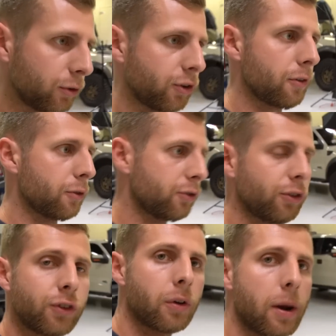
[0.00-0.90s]
which also
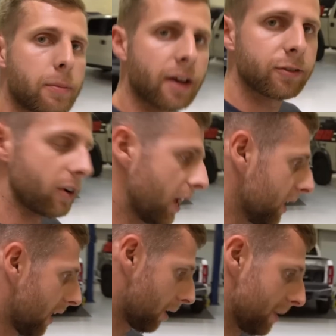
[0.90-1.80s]
just showed up yesterday, and that'll